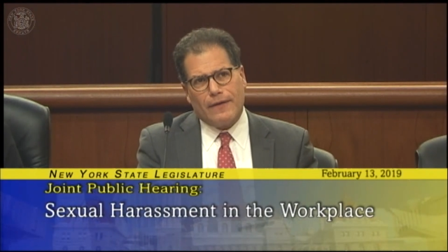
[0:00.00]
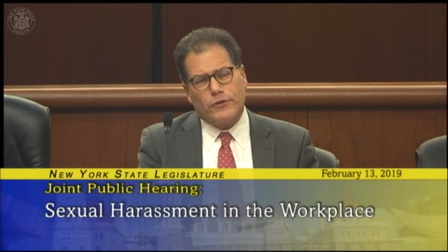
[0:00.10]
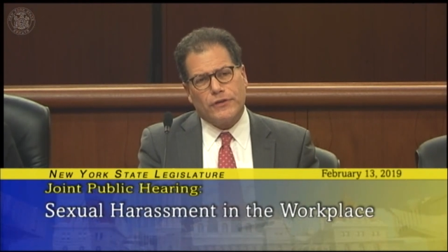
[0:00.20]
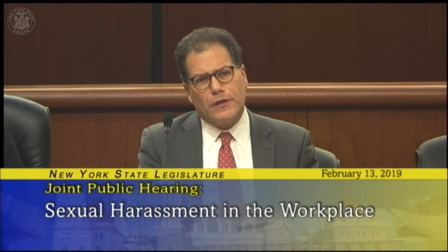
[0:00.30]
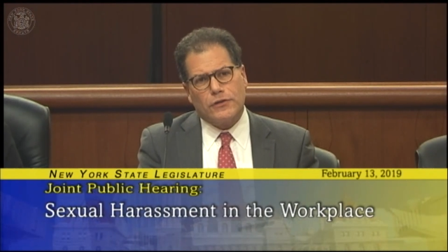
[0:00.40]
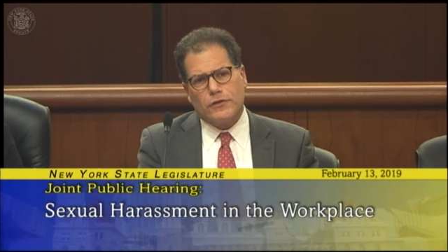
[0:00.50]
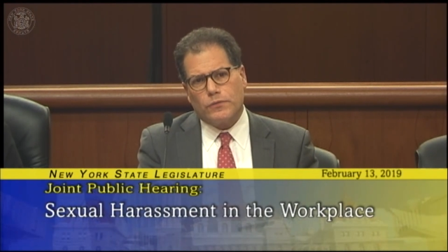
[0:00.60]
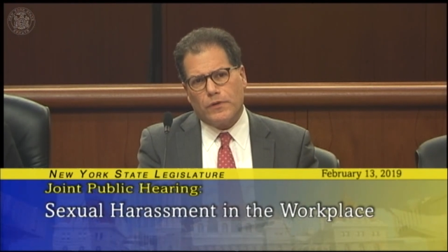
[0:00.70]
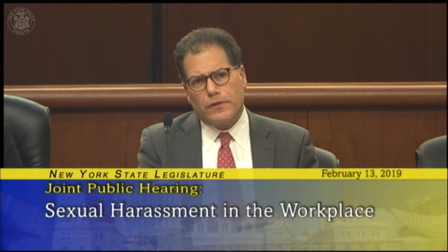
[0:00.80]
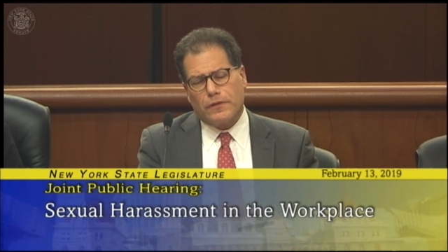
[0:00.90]

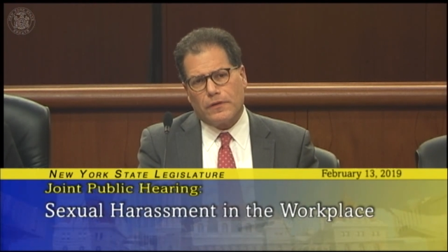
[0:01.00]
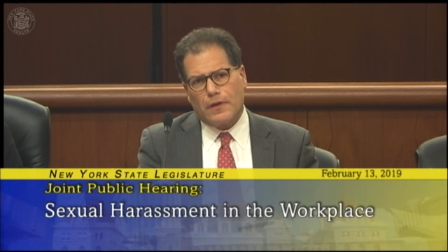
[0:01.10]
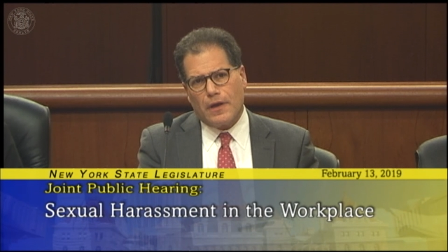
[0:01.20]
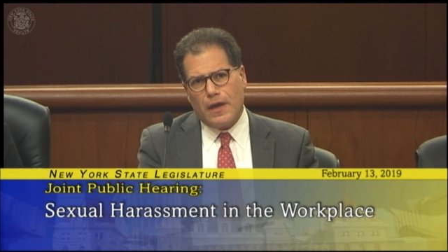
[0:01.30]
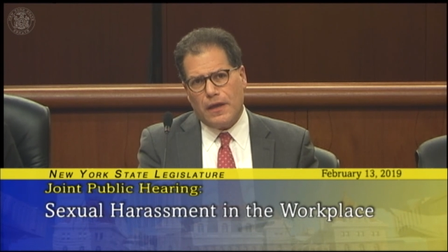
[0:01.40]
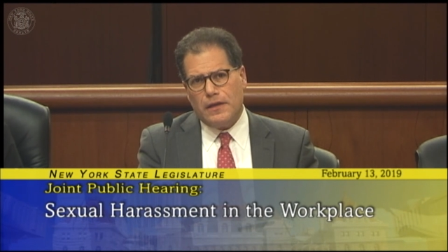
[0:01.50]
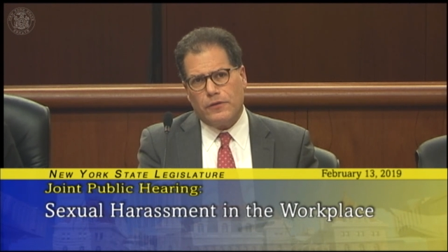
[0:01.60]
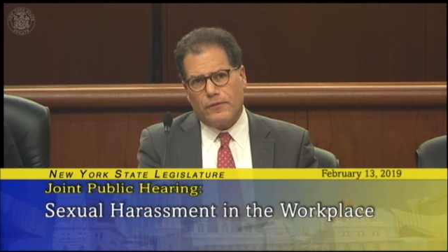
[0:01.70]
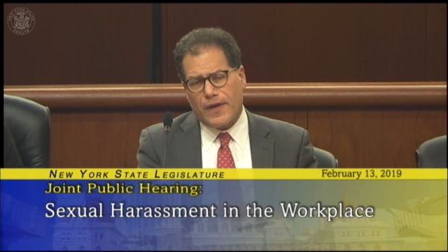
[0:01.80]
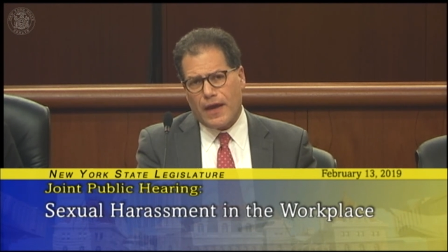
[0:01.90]
conversations with
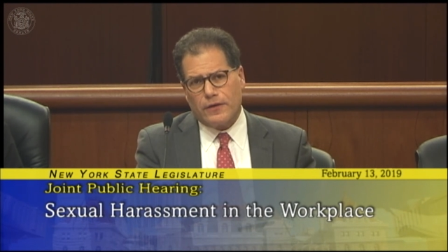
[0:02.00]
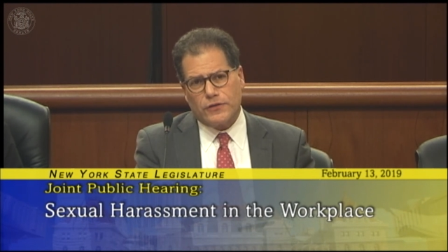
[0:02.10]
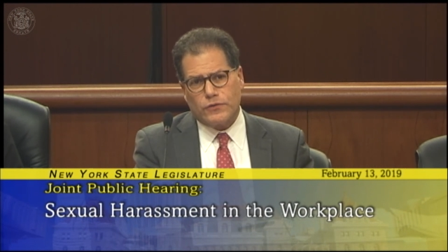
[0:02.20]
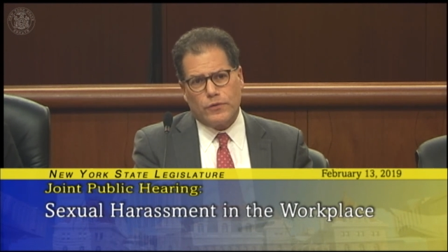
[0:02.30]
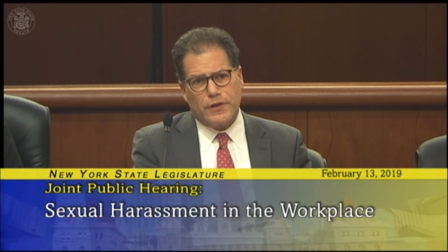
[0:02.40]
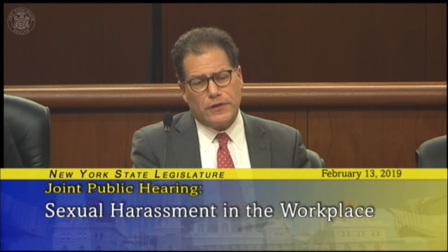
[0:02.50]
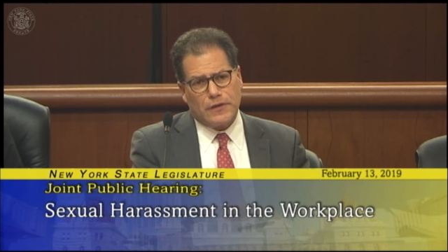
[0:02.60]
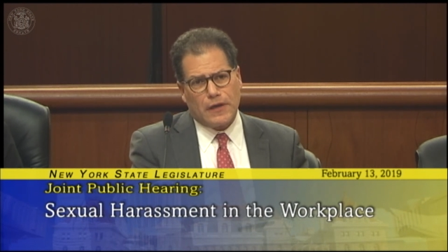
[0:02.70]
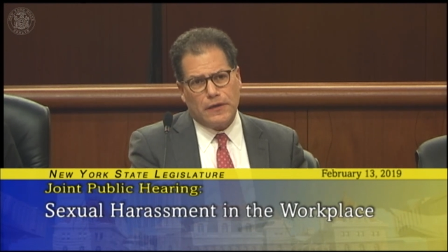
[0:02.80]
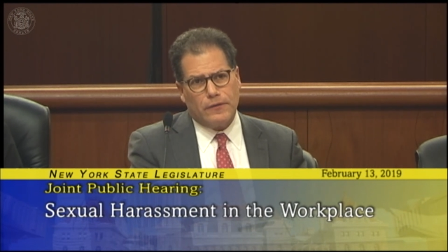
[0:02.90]
either of the houses or the
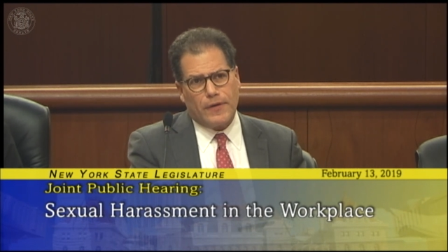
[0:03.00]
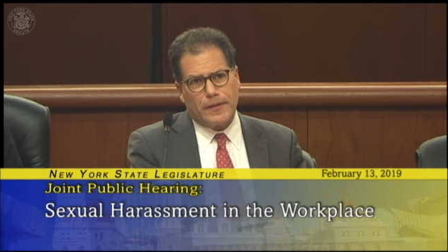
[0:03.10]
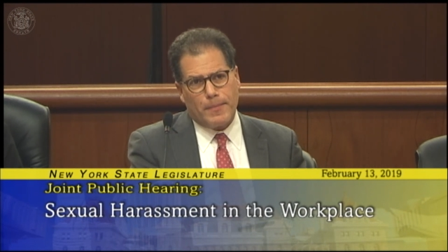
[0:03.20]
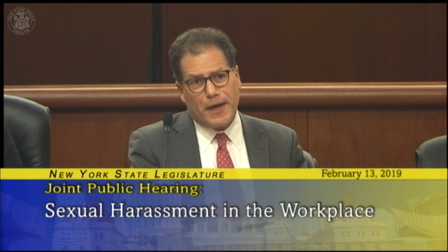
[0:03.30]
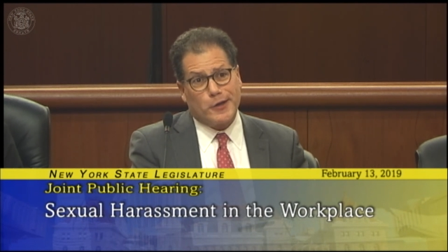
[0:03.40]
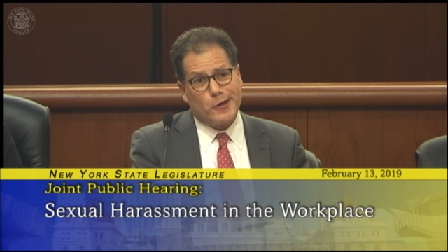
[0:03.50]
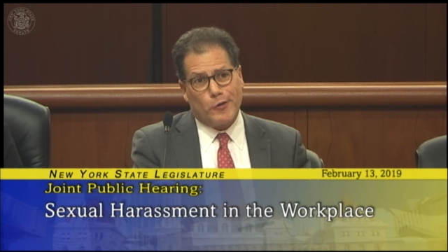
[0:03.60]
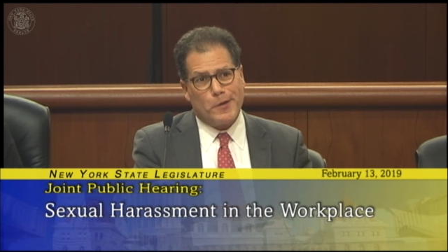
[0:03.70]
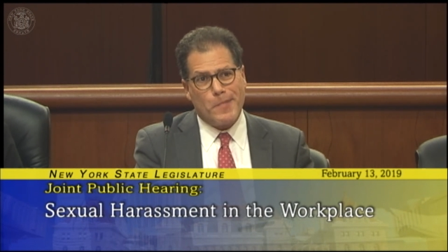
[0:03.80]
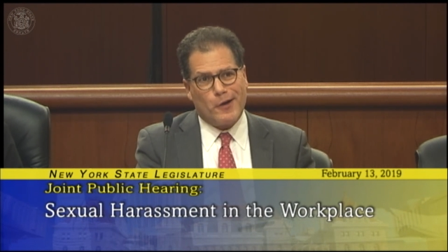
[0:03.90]
executive on the
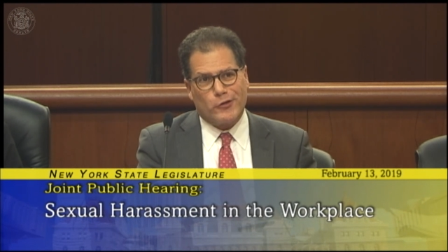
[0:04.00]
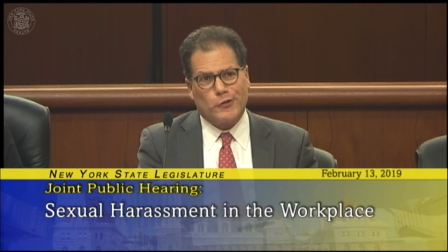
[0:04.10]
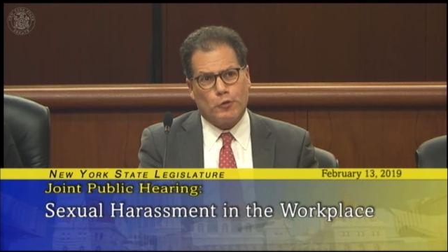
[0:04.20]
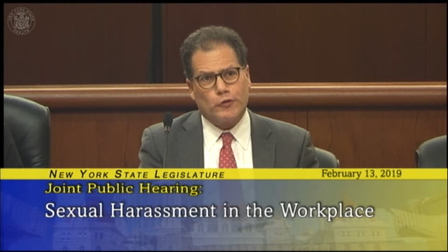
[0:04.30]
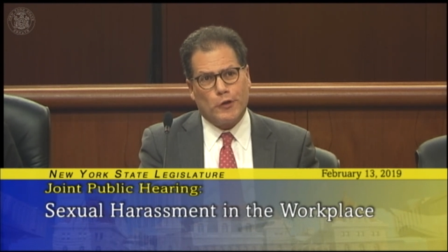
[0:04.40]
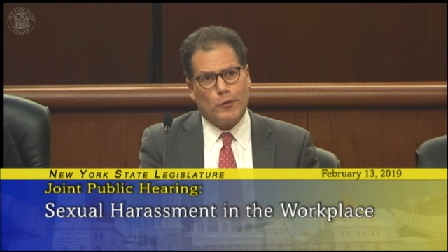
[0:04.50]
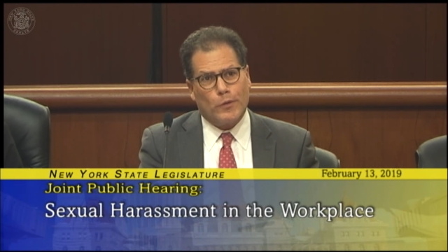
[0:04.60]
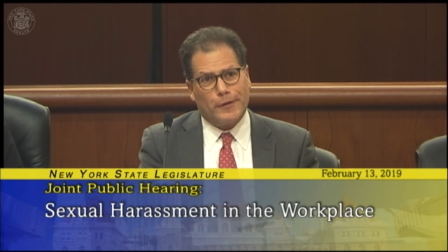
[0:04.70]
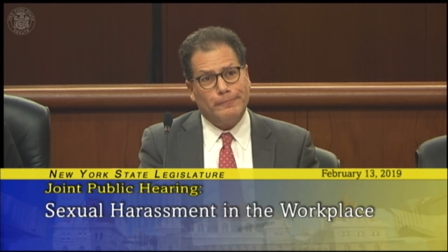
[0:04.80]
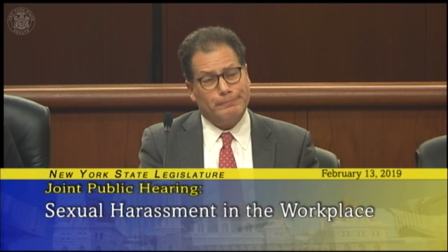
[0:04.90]
monetary amount
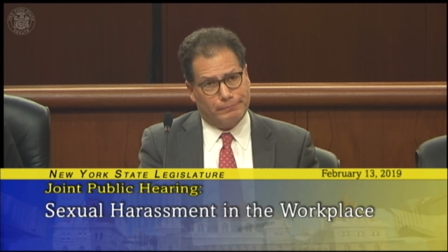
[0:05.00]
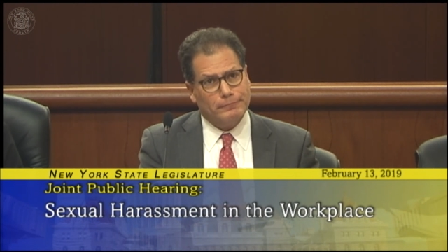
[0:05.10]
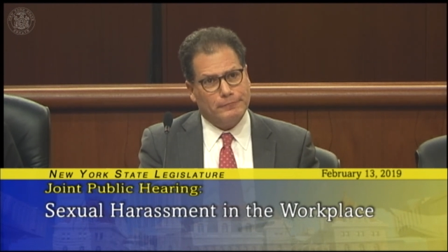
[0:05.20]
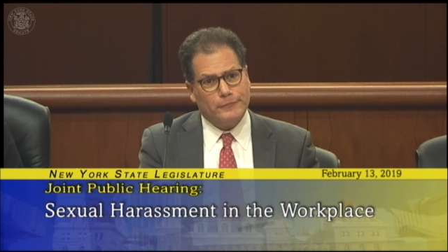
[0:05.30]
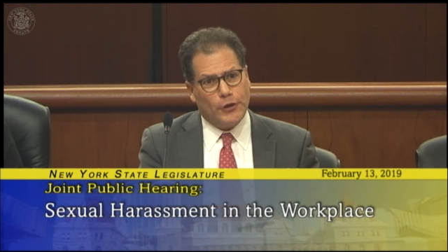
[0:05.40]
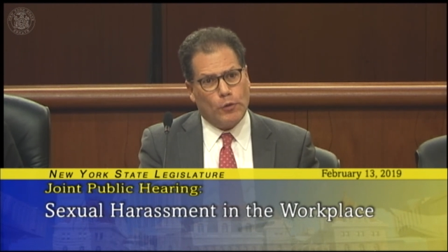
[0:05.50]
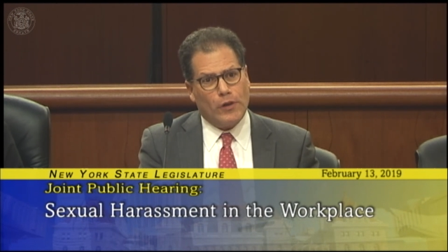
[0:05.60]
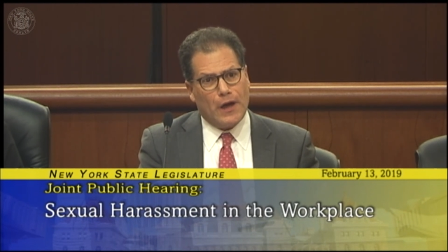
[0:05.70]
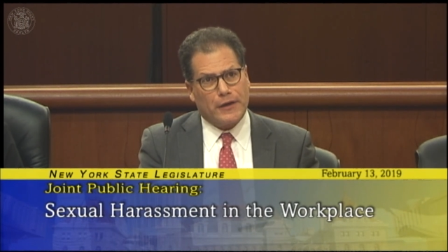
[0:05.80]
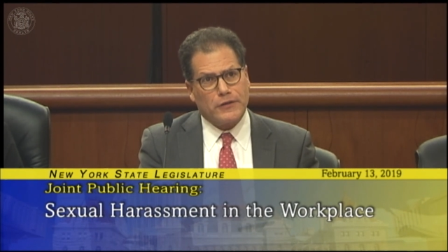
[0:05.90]
associated with it, in
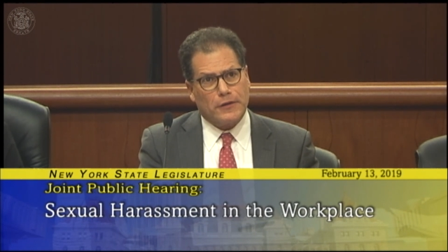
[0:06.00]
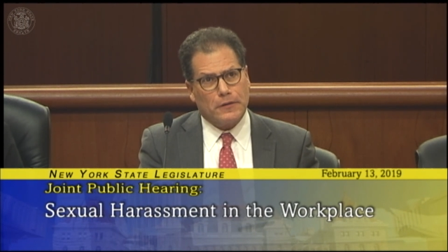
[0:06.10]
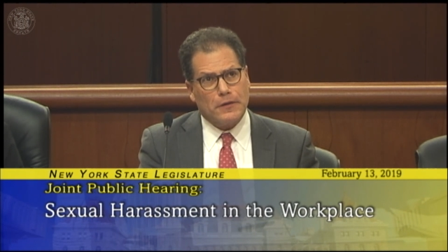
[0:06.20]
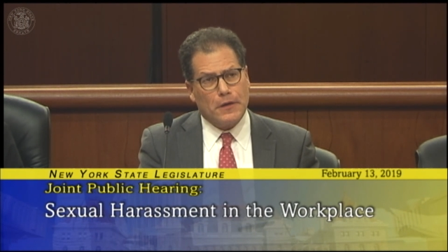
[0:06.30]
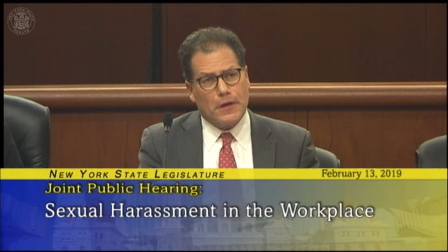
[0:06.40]
all honesty.